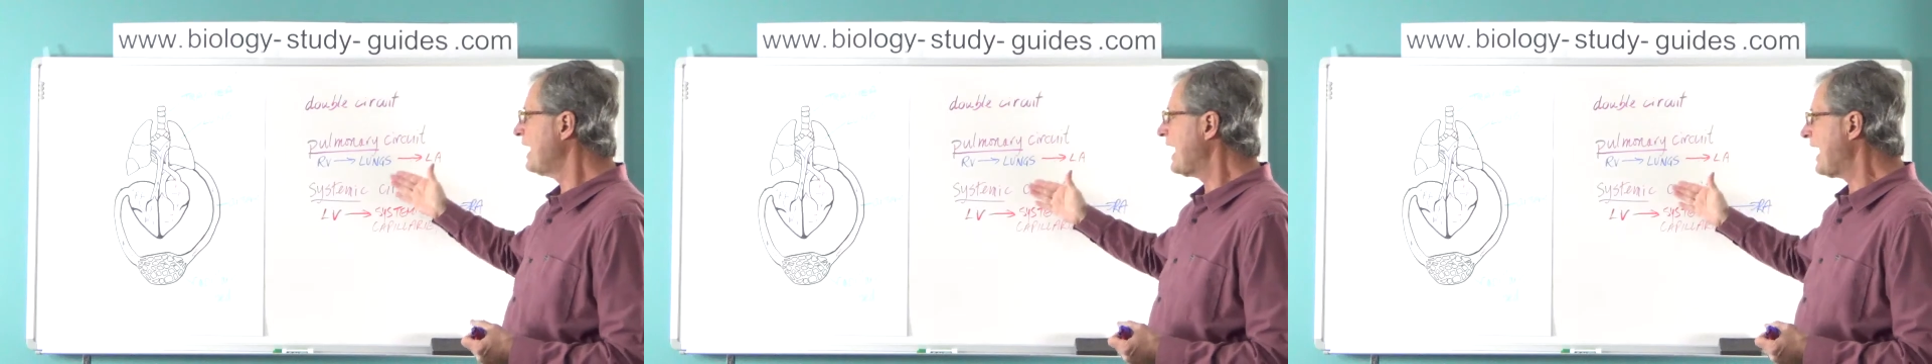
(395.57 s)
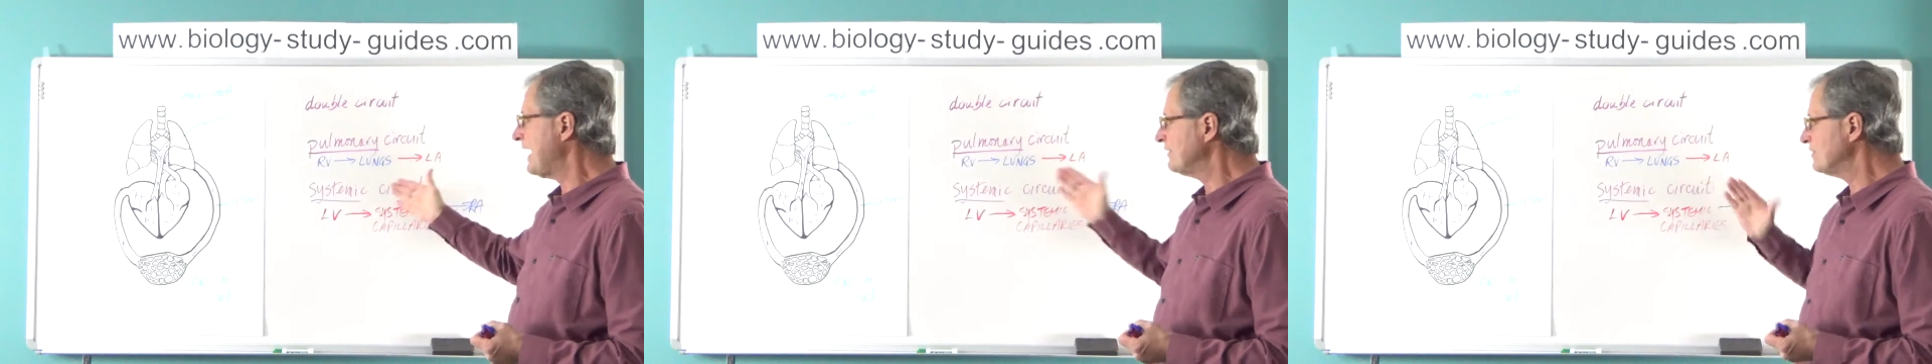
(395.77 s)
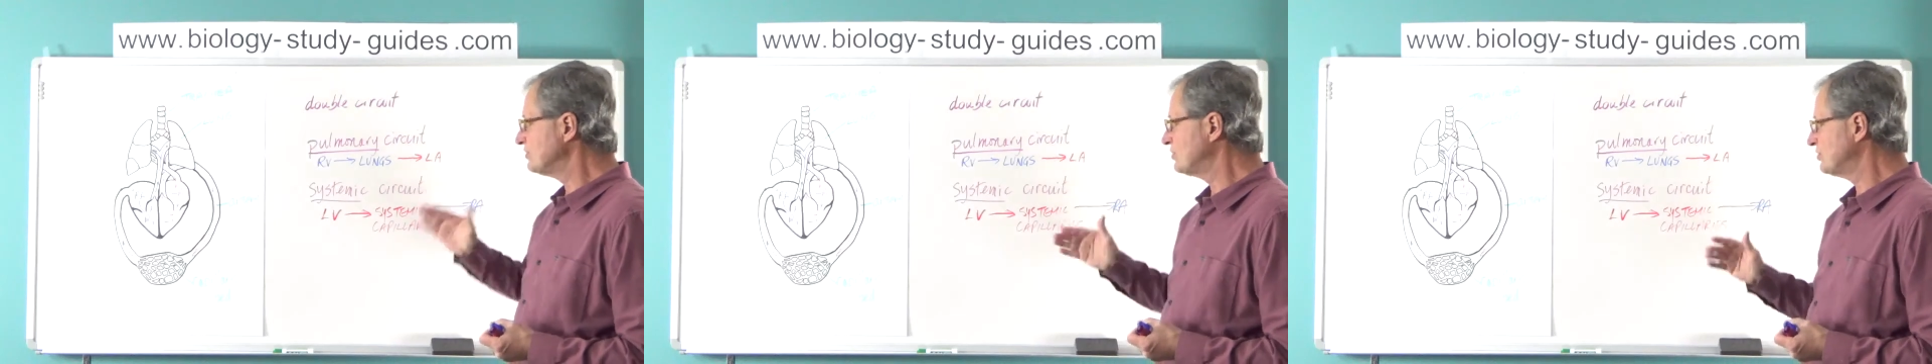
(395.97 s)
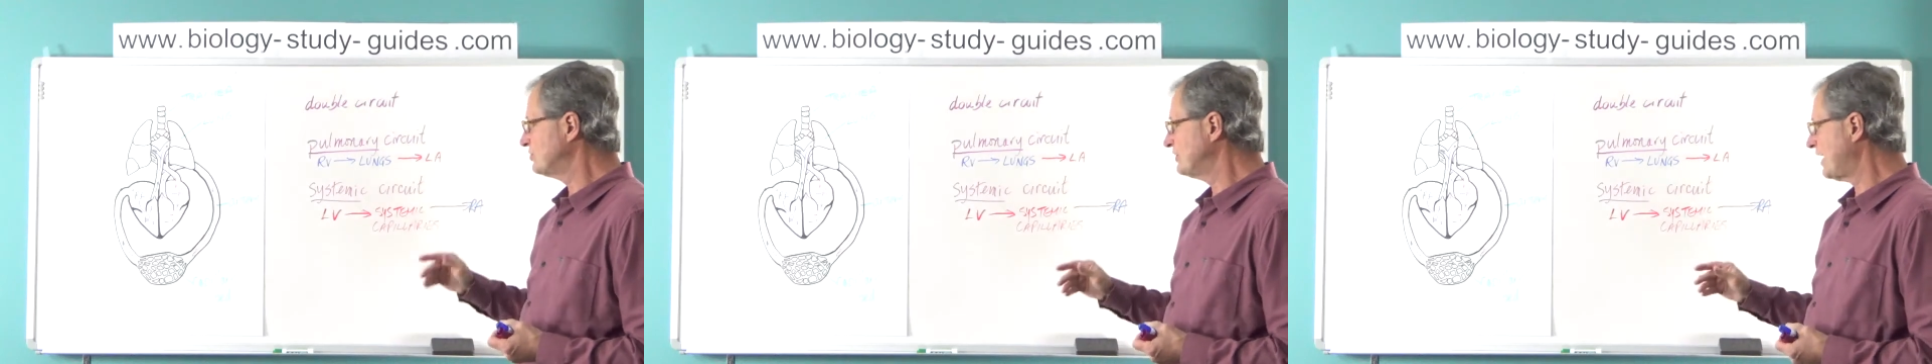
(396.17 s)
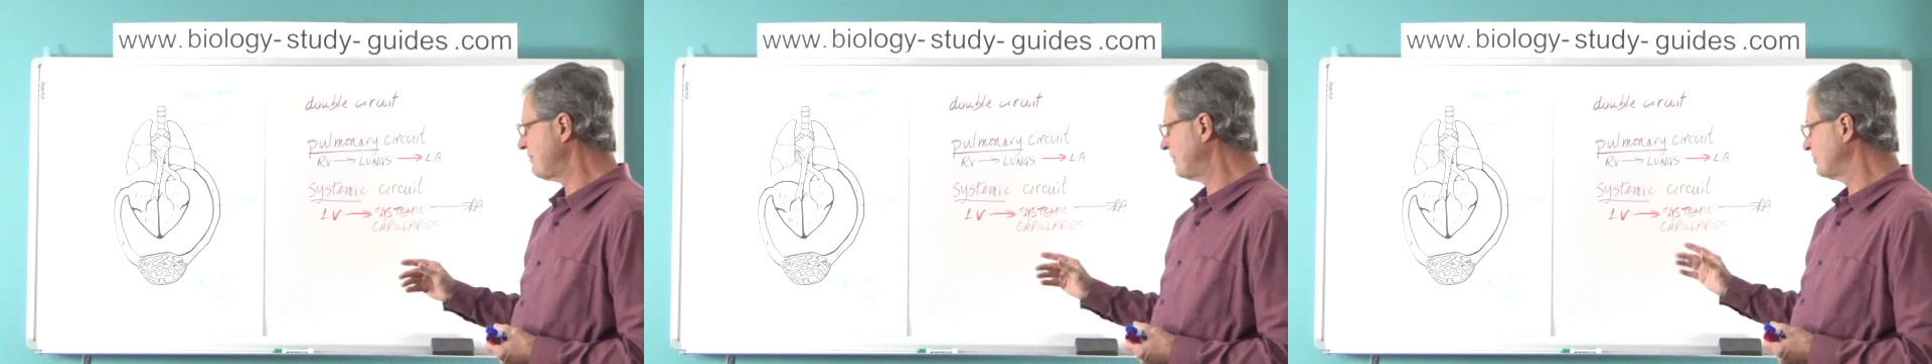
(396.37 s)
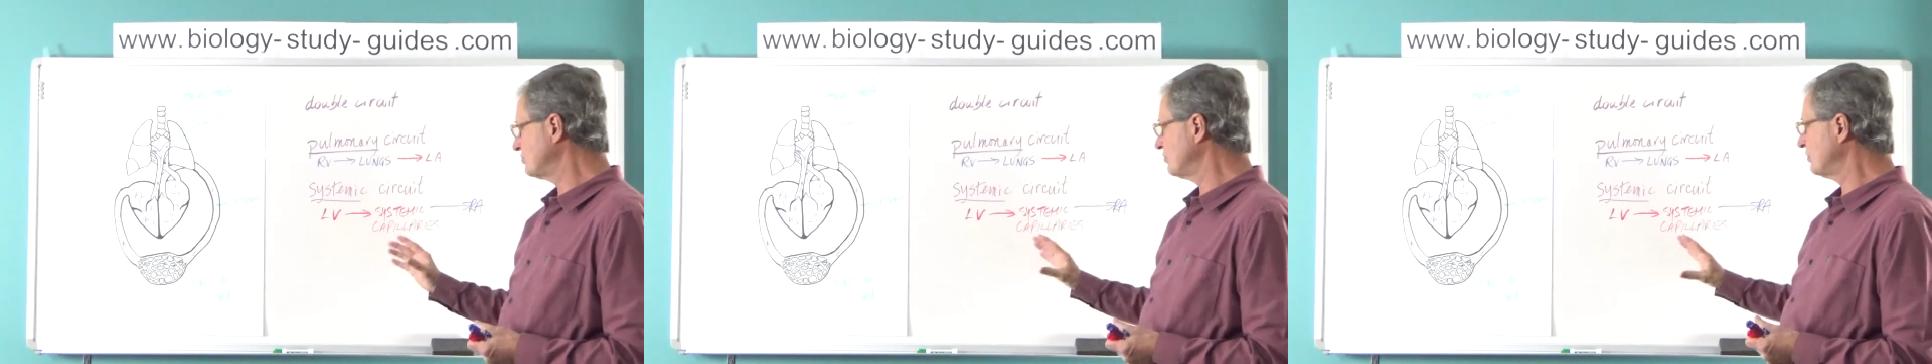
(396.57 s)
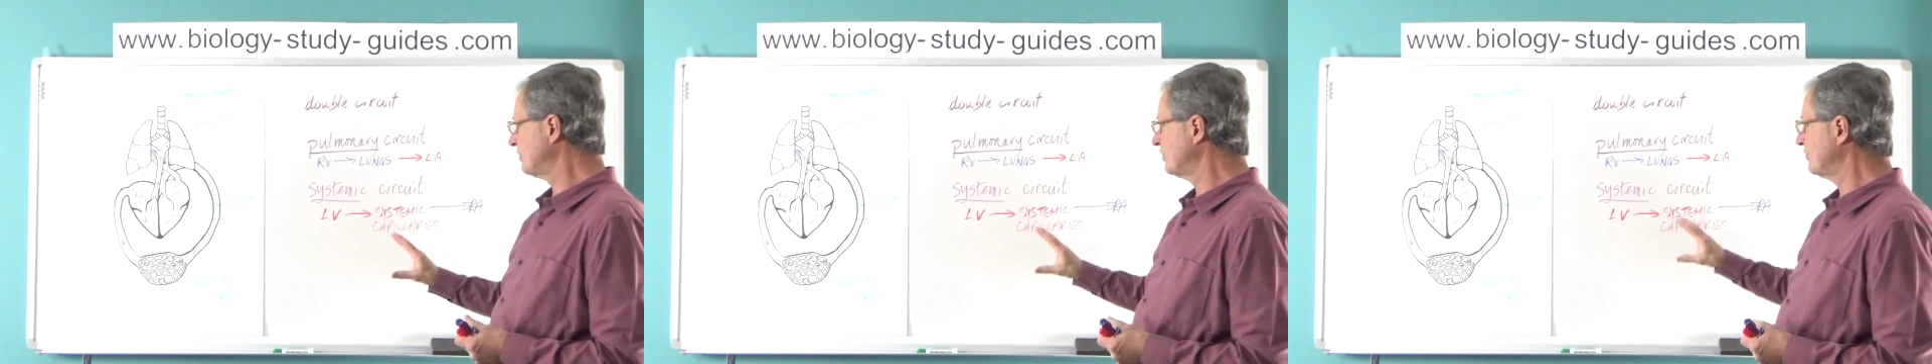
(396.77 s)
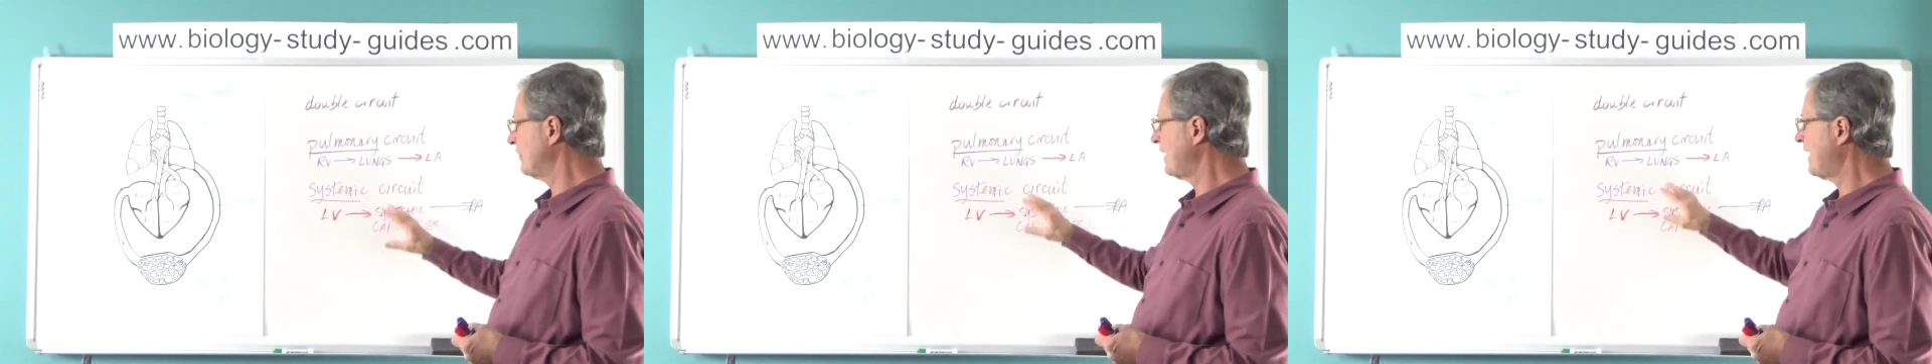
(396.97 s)
and the systemic
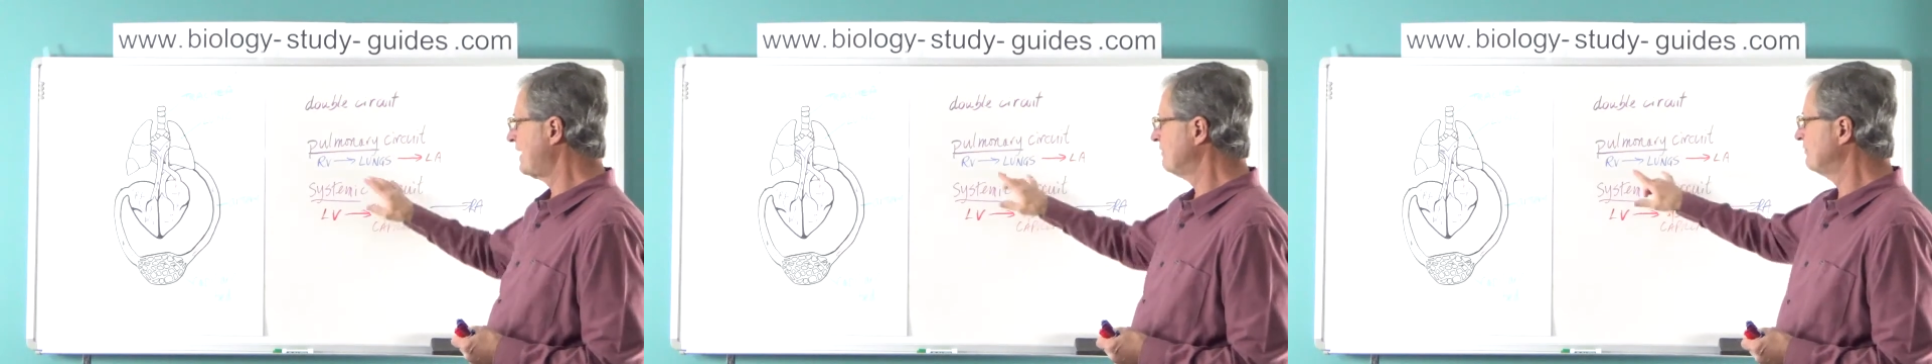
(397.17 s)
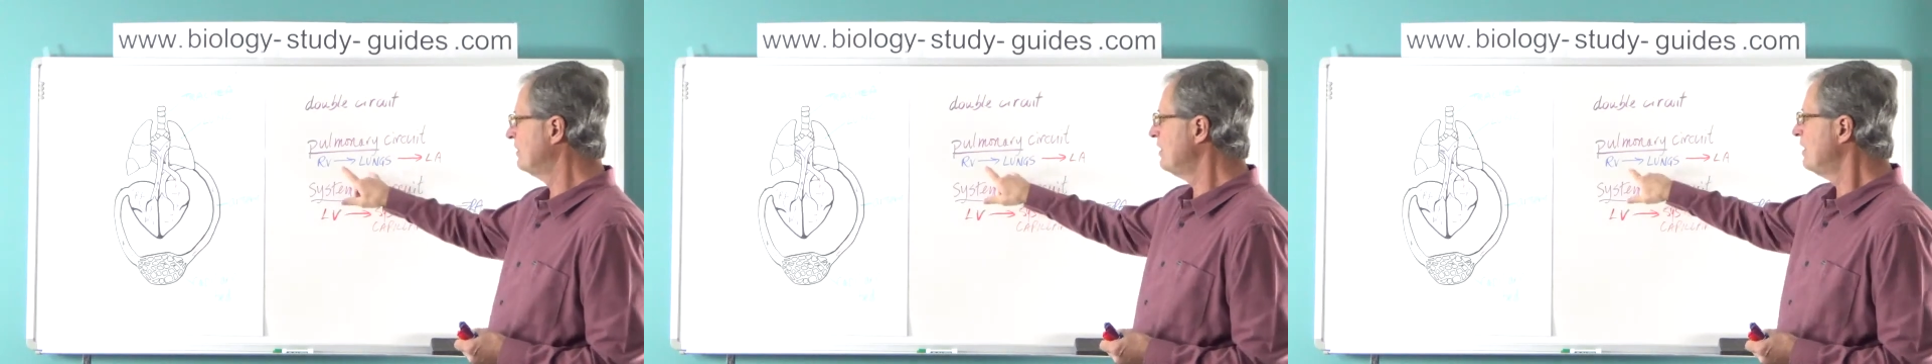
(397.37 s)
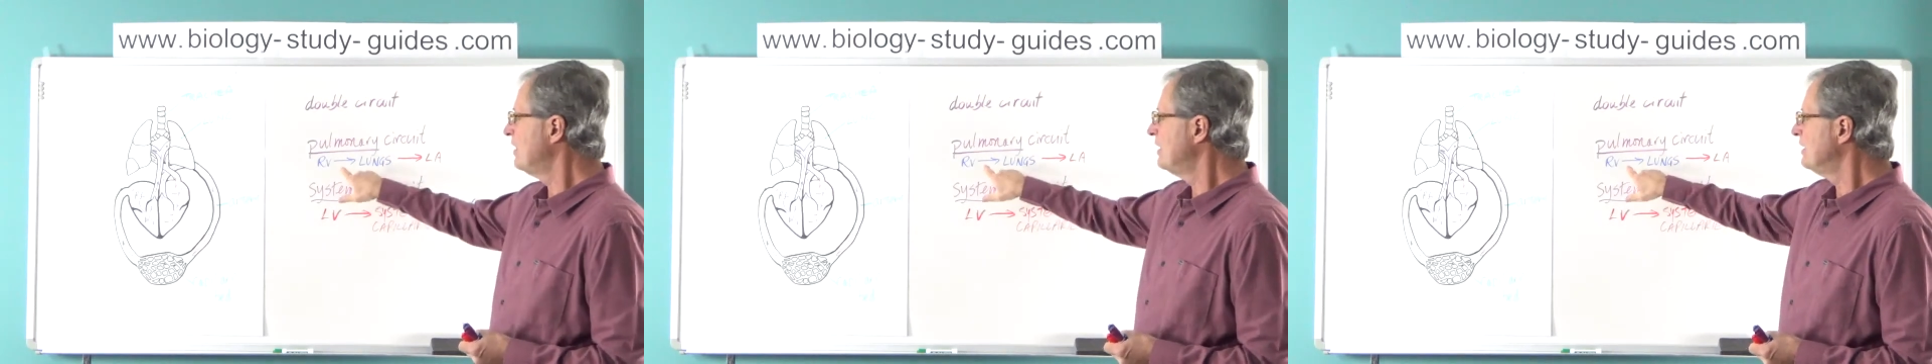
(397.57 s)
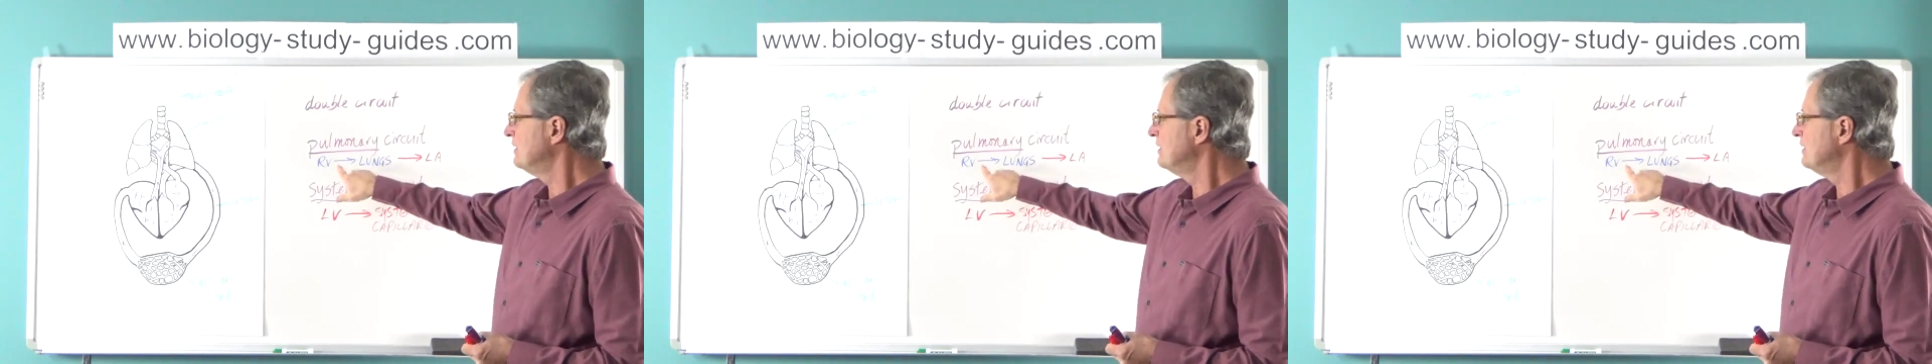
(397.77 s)
circuit, we have